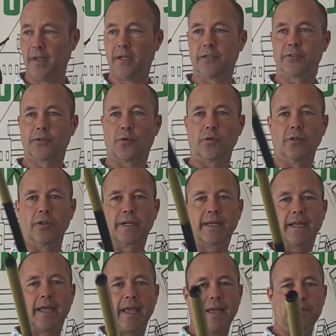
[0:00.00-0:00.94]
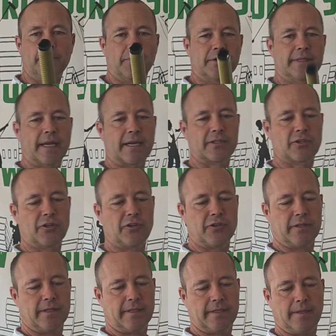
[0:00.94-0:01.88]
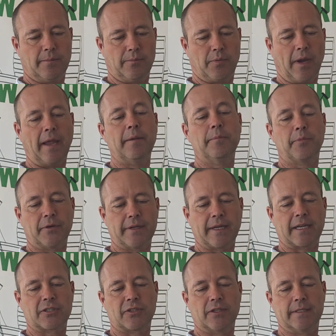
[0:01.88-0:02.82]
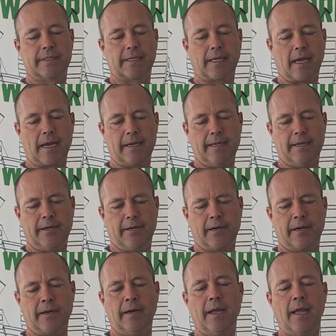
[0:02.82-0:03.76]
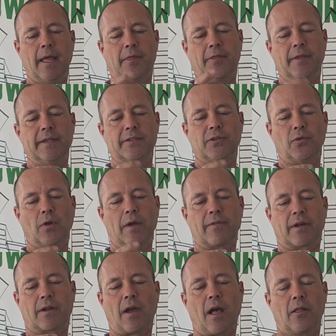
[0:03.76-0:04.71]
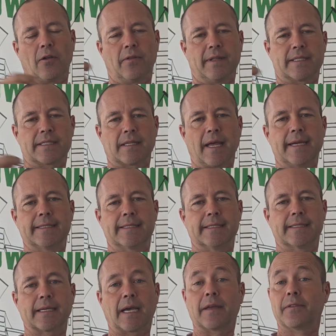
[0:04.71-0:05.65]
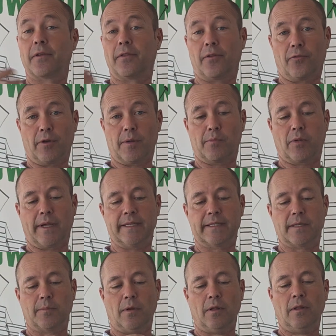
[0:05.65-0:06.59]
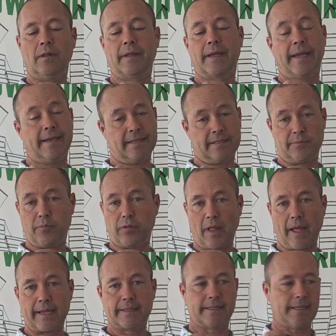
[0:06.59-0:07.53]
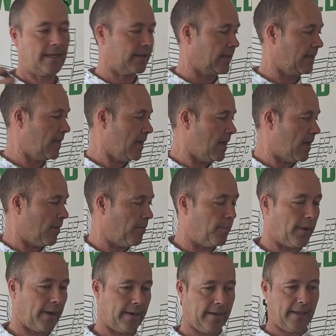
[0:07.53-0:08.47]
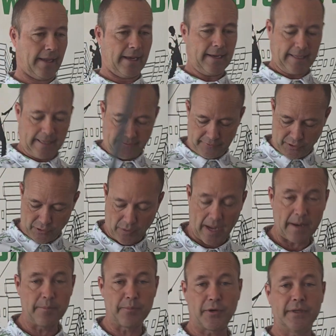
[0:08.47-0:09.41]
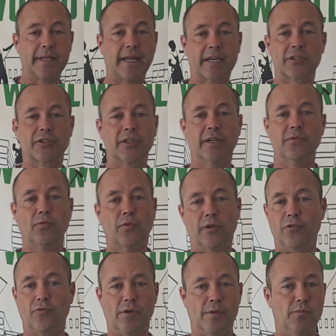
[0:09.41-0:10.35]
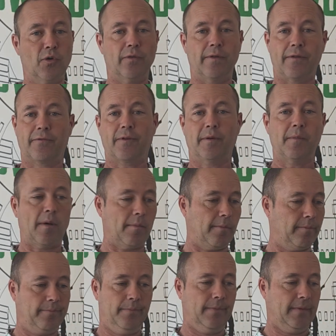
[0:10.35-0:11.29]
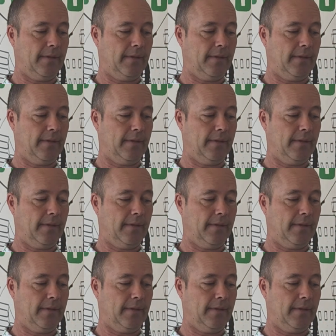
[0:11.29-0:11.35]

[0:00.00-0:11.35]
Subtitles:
So we're looking at end protections on here. These do have a collar that slides inside there. They're replaceable. It is plastic, but it gives you end protection when you remove it from